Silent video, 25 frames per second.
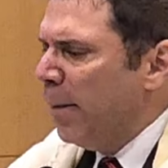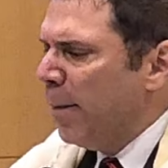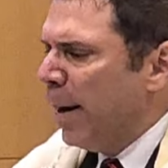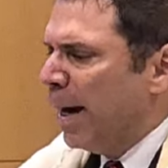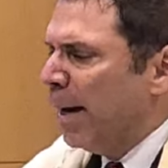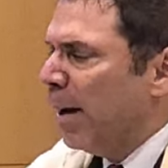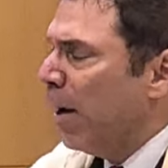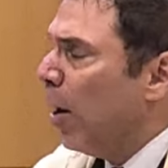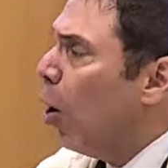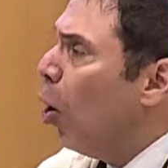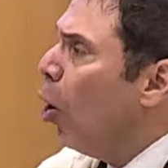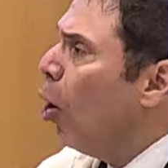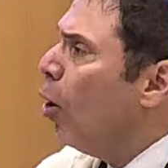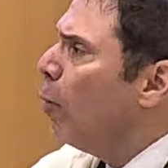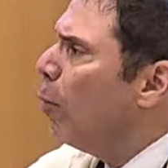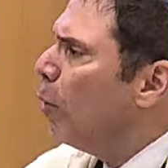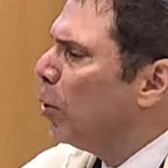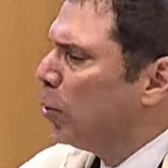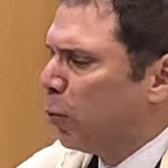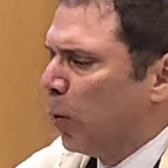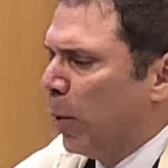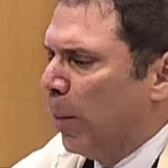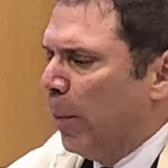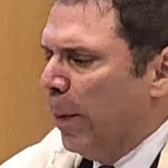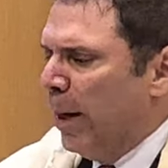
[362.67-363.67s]
by
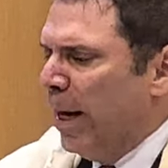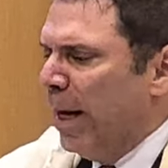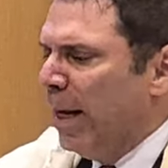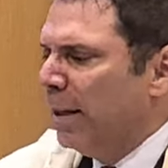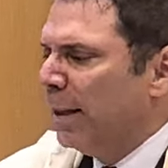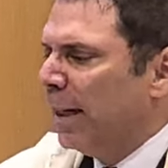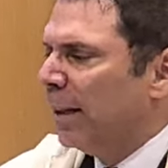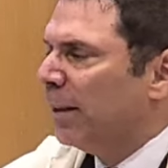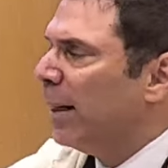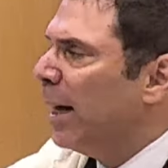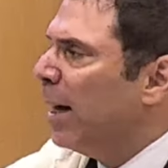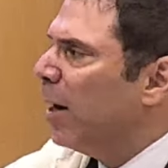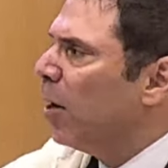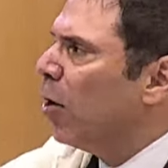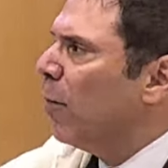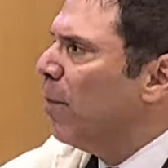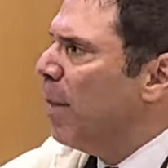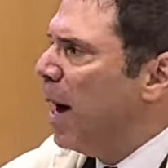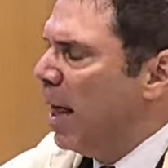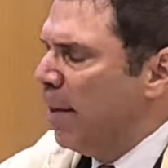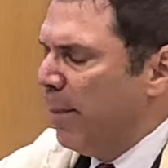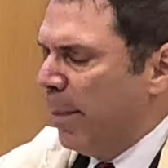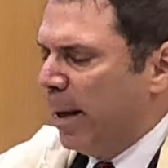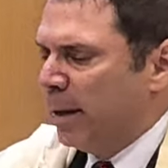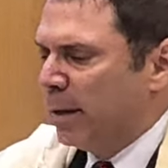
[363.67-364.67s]
almost repeating the Ten
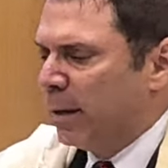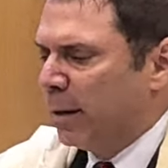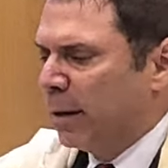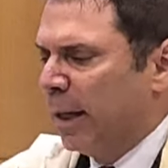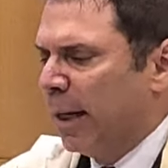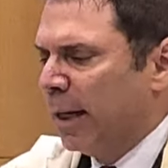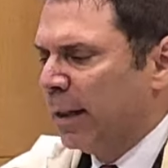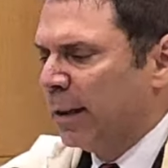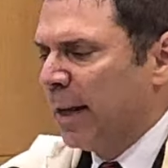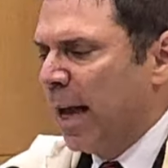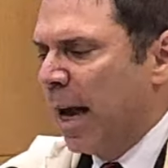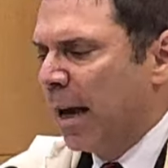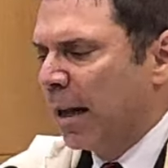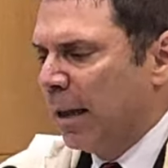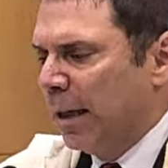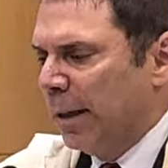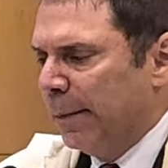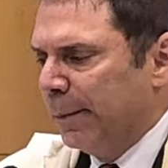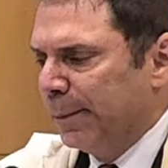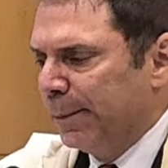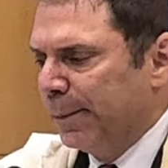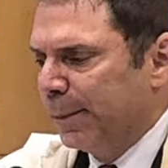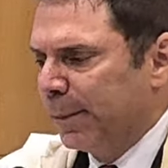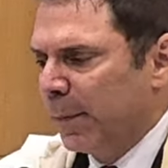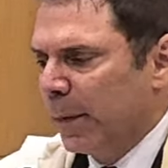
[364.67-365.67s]
Commandments exactly?
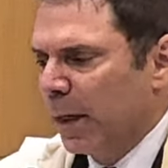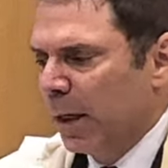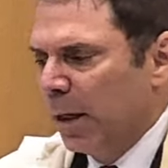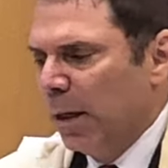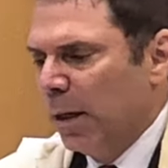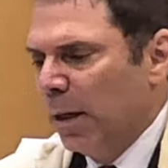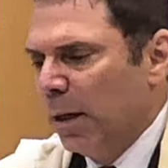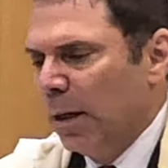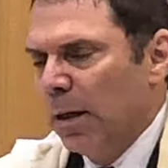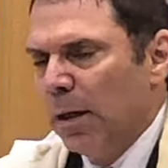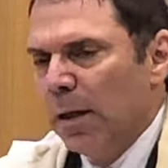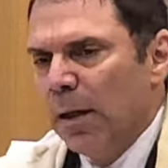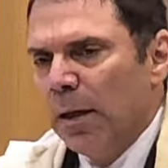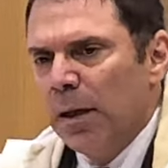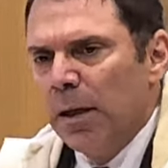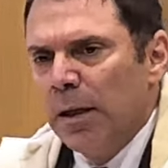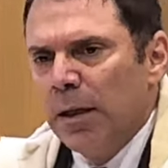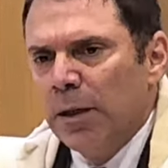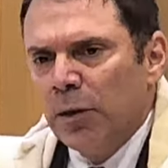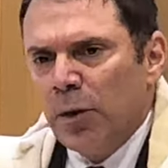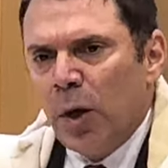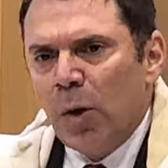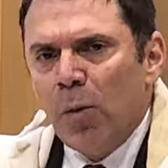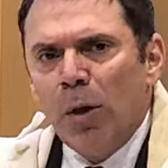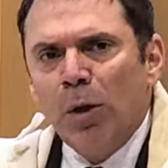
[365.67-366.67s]

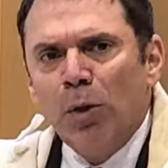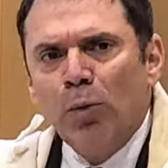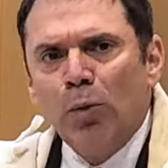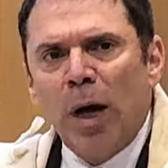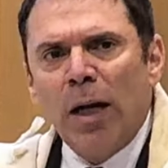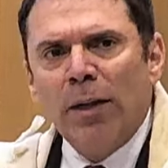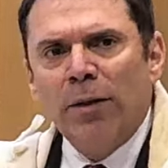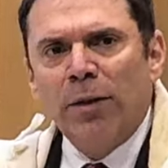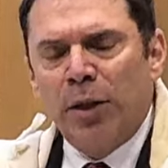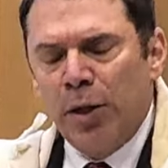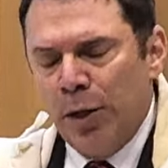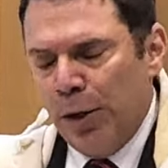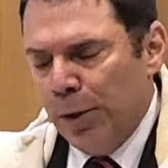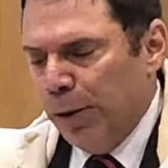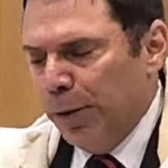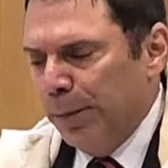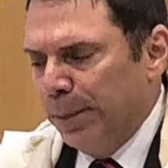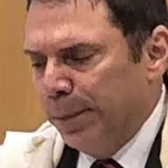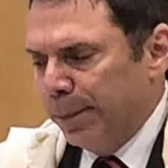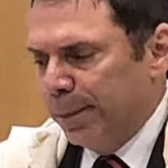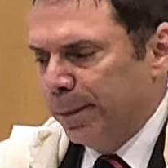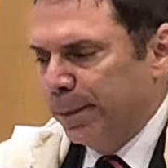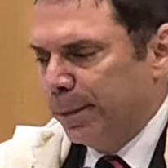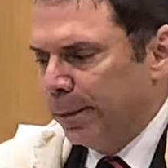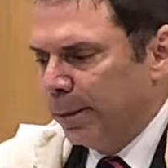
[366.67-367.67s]
So I want to ask
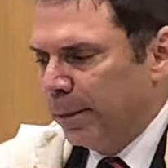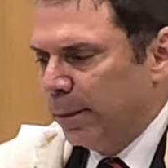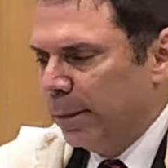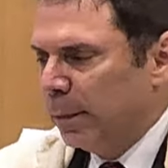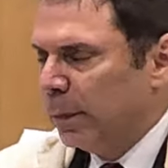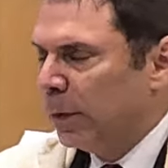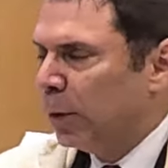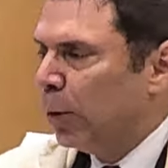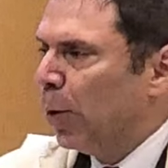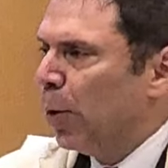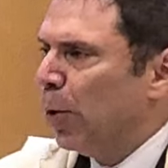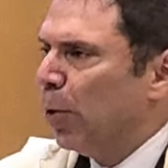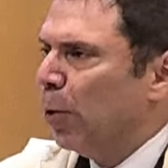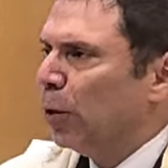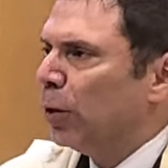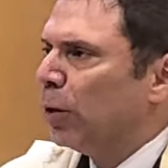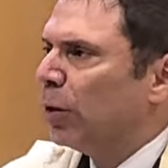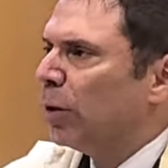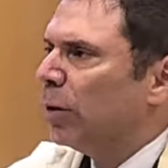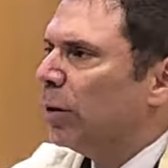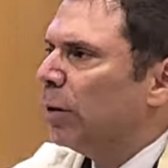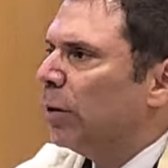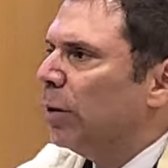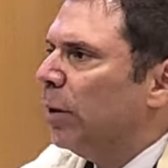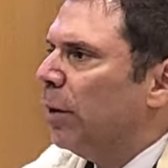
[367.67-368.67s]
you to
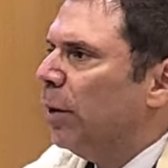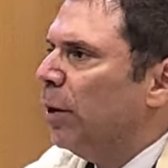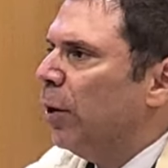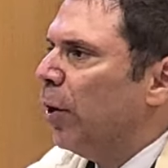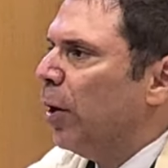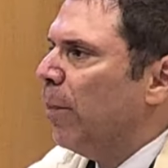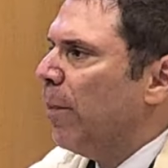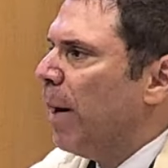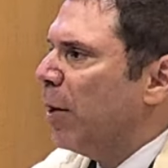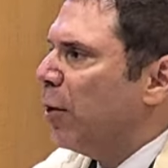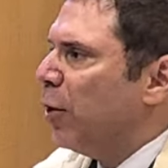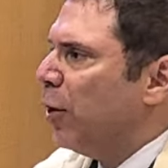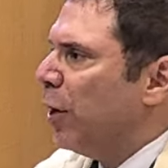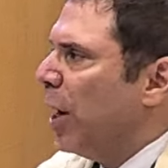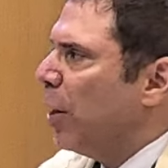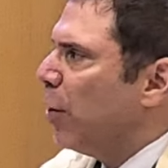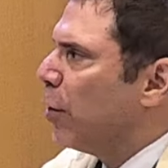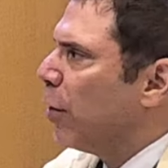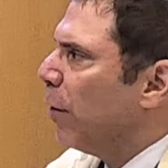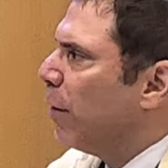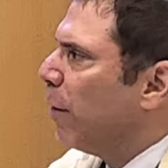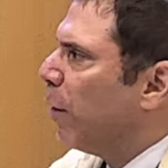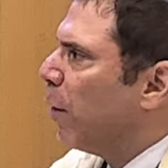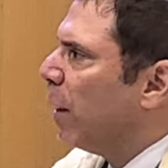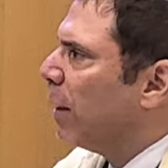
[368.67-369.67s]
use your
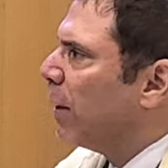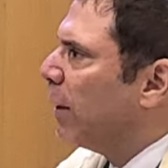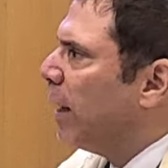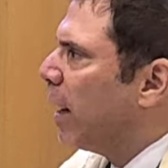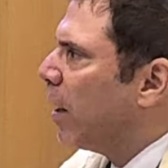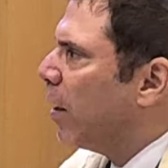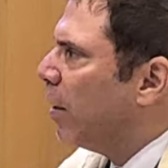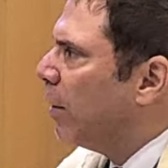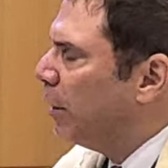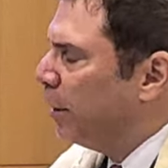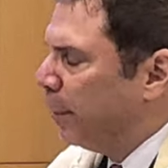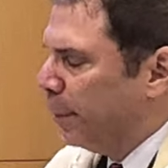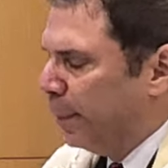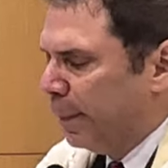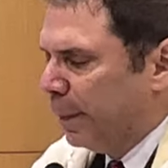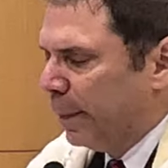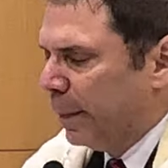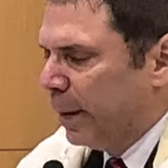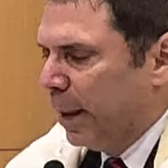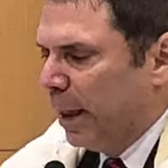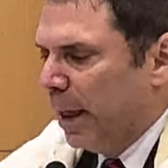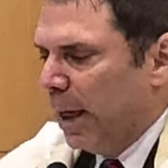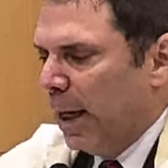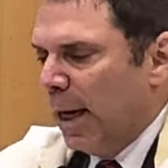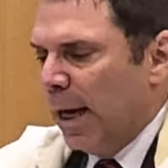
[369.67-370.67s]
imagination for a second
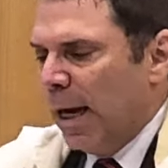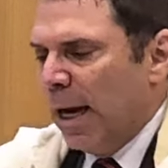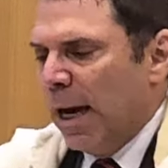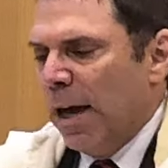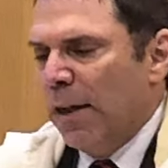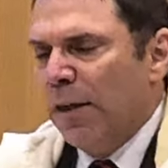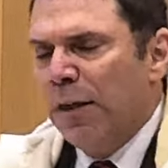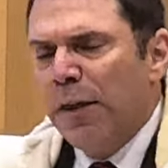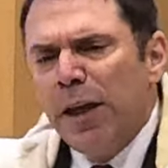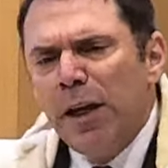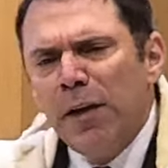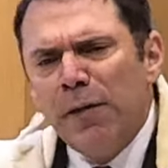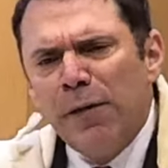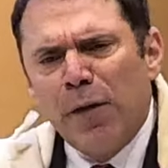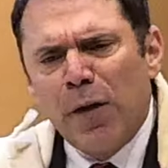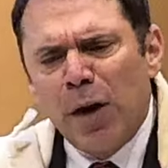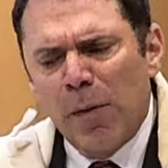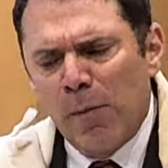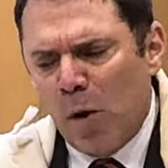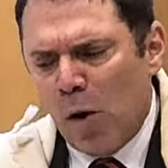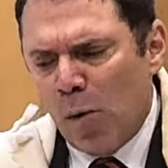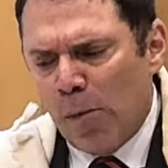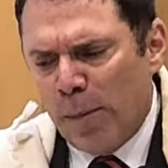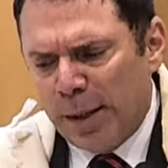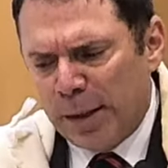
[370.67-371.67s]
and think for a
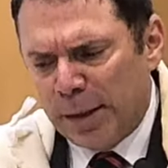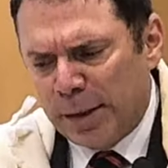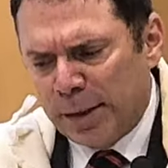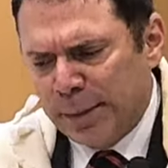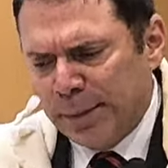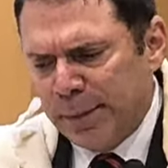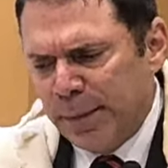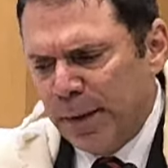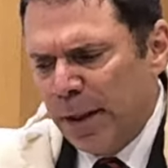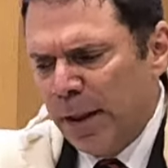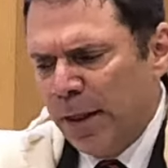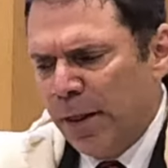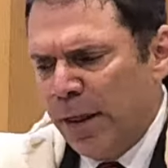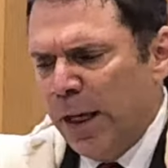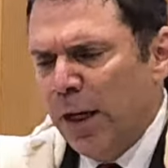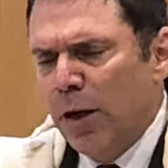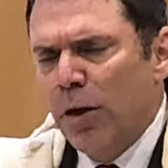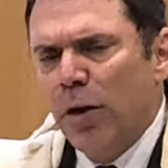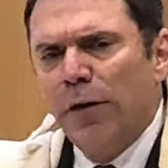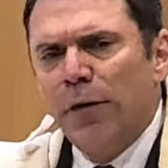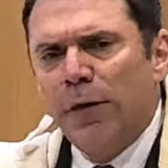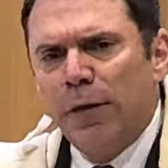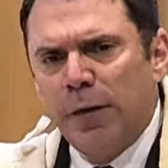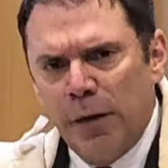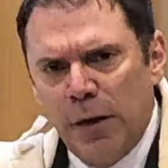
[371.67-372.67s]
moment. Think
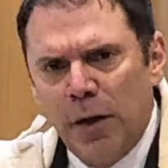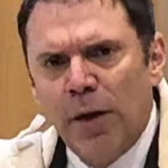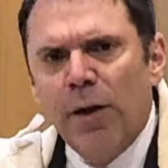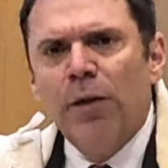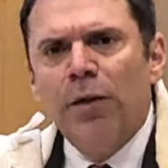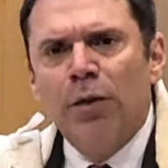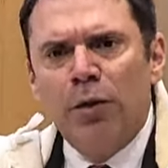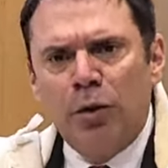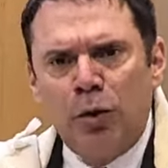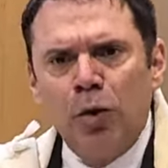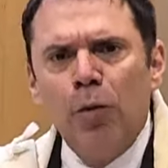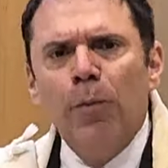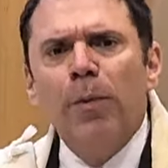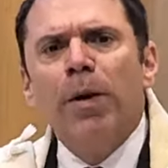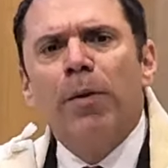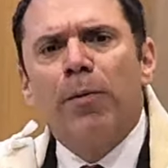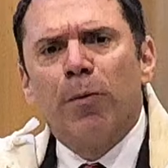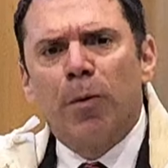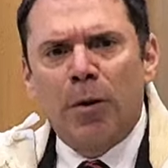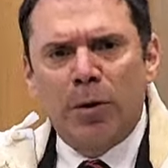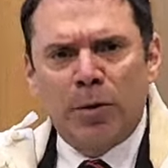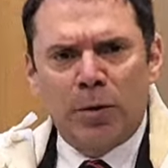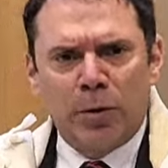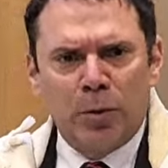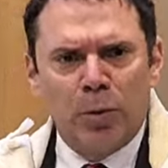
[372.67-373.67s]
of two
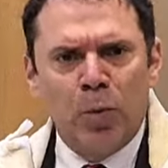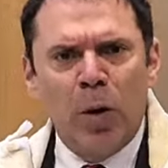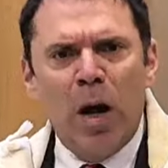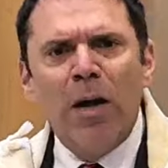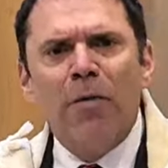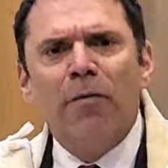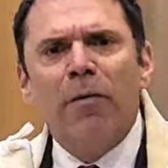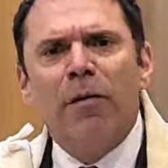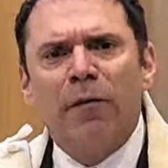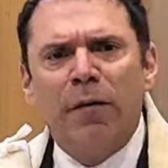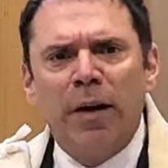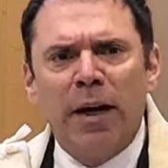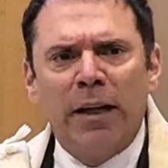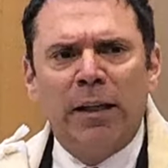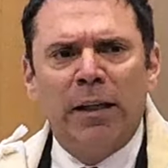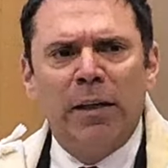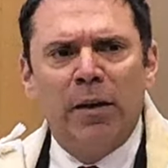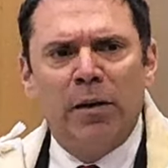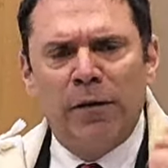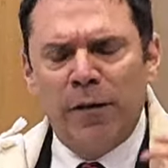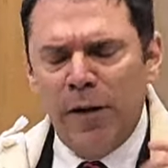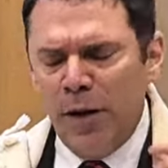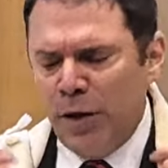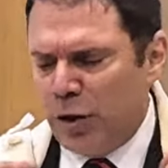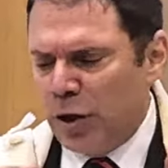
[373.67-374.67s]
mirrors, one reflecting
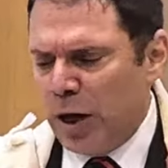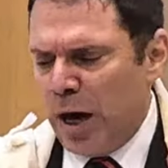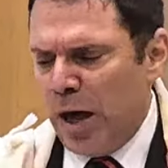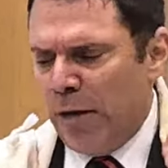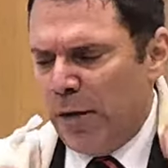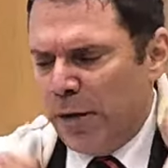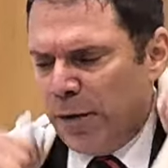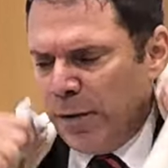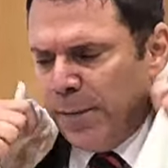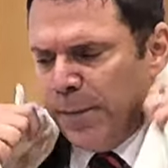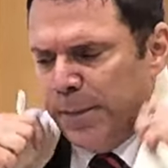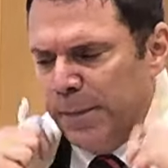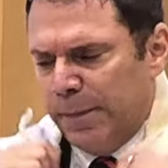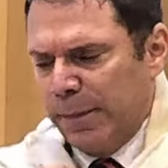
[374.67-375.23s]
of each other.